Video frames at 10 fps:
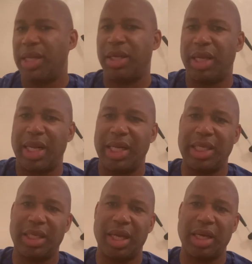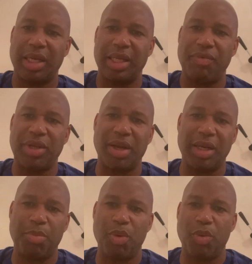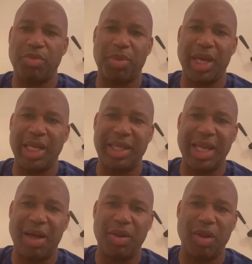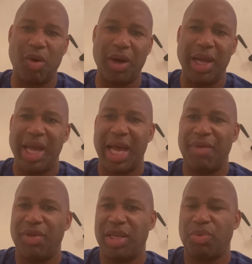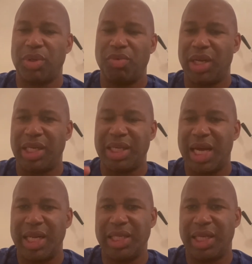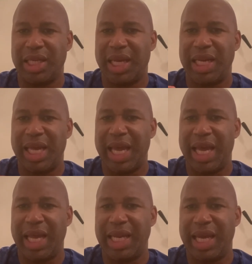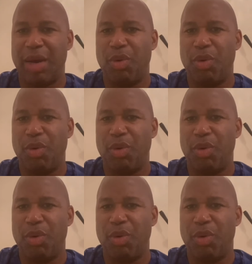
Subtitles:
So at least, because every time the ball was played down long, Havertz wasn't really challenging in the hit in the air.